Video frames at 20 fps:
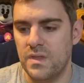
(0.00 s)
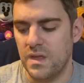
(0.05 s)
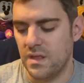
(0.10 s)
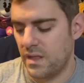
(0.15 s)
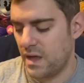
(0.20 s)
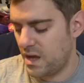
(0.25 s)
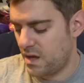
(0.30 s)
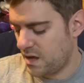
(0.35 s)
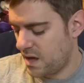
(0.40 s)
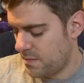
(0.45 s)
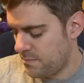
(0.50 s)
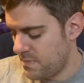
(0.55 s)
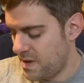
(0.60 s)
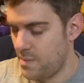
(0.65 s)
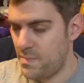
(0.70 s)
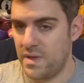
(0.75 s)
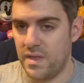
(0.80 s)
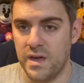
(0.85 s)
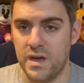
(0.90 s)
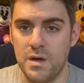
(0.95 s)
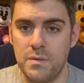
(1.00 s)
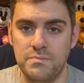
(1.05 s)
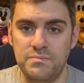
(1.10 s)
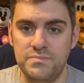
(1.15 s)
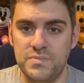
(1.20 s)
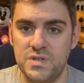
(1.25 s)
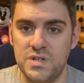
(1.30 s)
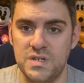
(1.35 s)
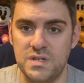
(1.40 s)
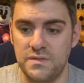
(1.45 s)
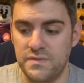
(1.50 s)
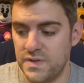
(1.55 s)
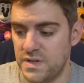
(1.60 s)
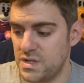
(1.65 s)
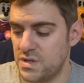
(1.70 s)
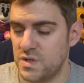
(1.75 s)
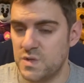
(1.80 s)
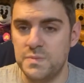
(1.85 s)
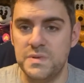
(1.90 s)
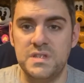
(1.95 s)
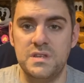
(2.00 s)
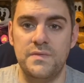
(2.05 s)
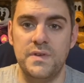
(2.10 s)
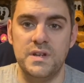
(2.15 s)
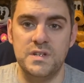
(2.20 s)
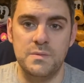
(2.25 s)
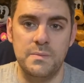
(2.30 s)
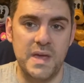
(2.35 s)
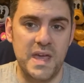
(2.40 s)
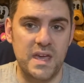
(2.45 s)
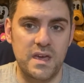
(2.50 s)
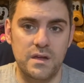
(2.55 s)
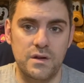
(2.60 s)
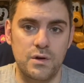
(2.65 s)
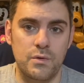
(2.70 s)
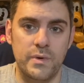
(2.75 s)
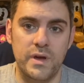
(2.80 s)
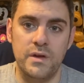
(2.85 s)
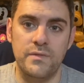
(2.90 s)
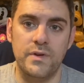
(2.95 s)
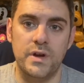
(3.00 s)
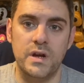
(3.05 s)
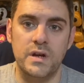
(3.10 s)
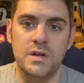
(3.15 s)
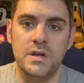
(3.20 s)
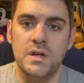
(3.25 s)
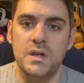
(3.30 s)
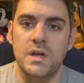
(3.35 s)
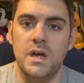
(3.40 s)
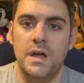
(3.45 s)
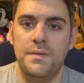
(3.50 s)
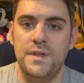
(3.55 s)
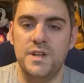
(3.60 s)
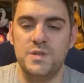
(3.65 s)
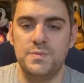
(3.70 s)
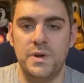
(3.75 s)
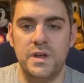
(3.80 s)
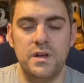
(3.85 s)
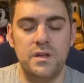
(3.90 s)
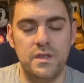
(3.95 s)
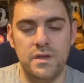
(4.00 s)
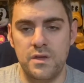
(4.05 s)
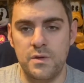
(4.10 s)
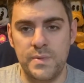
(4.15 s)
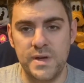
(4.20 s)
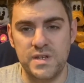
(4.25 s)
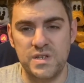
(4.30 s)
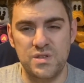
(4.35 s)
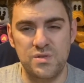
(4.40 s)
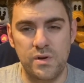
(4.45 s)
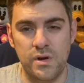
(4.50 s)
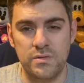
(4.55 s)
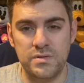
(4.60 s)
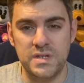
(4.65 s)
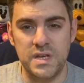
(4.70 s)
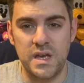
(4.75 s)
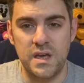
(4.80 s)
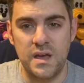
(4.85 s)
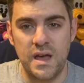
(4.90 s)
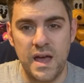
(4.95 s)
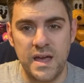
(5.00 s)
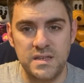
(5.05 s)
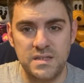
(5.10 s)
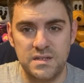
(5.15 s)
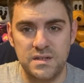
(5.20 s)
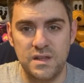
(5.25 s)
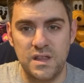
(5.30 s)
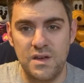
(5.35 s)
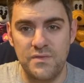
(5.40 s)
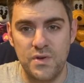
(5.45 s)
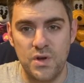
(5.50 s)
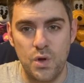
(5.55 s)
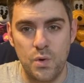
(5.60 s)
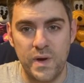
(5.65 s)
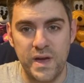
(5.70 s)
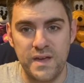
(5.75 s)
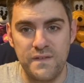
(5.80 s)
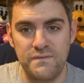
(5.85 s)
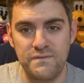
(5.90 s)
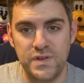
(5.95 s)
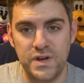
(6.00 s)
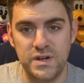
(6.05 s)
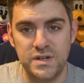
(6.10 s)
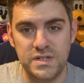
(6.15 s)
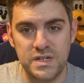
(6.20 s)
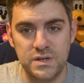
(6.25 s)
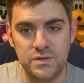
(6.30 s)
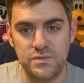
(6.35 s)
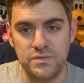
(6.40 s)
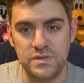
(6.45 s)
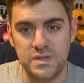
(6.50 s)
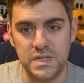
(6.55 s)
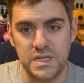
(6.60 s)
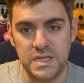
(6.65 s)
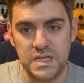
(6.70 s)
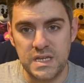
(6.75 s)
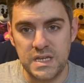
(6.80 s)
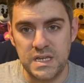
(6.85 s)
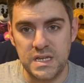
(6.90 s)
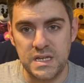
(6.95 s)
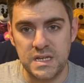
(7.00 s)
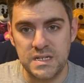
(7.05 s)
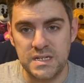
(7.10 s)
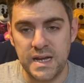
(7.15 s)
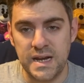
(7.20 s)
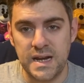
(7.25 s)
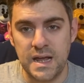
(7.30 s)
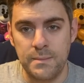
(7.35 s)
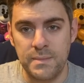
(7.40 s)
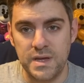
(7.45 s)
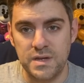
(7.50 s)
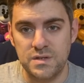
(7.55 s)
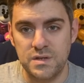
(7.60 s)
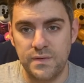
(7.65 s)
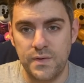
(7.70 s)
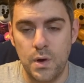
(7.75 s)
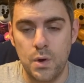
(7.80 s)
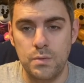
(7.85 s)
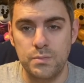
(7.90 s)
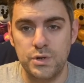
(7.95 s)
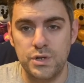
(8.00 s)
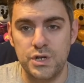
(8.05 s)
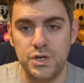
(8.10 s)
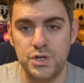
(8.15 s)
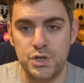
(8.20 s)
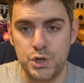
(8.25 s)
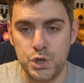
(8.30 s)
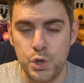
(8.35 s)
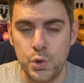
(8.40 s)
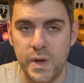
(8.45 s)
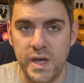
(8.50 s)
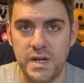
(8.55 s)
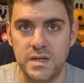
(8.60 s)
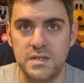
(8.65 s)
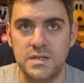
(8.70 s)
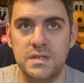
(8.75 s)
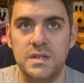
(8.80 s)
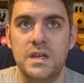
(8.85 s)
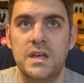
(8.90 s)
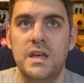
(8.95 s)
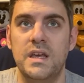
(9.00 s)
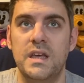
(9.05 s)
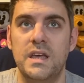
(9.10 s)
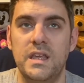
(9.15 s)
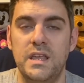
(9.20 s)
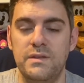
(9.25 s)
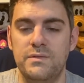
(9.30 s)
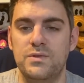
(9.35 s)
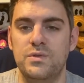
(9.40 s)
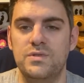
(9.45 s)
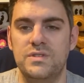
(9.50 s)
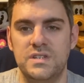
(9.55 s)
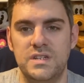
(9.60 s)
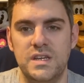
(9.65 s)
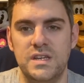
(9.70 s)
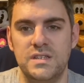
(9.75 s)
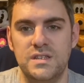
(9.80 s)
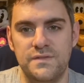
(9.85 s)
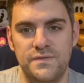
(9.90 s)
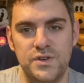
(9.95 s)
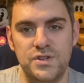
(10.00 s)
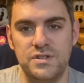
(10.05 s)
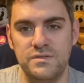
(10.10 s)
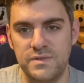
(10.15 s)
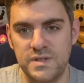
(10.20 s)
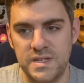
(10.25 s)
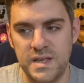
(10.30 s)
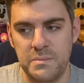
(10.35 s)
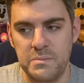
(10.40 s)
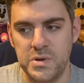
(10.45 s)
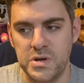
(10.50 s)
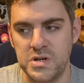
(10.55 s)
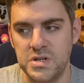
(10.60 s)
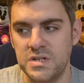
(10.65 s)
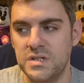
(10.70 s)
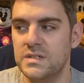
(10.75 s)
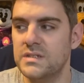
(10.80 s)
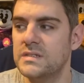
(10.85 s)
like maybe like a just a video specific to bacon or whatever, and then sprinkle other bits throughout it. I still haven't quite figured out the dynamics of how I'm going to do it, even though today is the first of December.